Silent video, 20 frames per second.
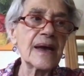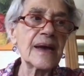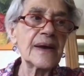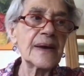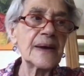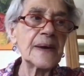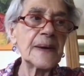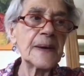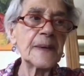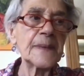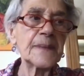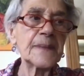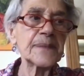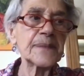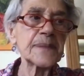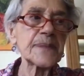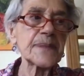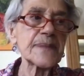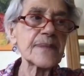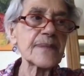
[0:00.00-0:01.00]

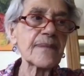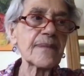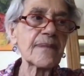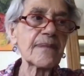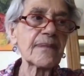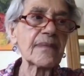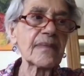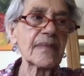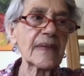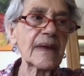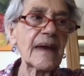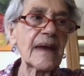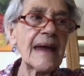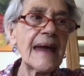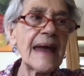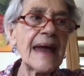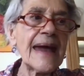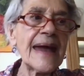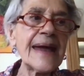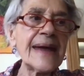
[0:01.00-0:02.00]
And
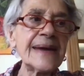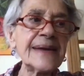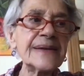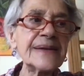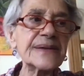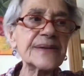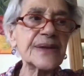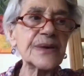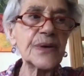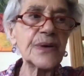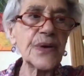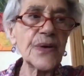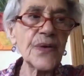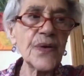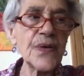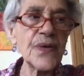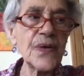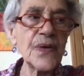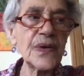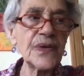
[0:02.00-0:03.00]
the
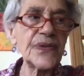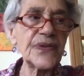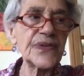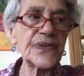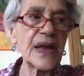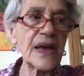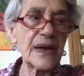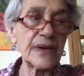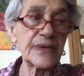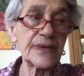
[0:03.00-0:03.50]
girls,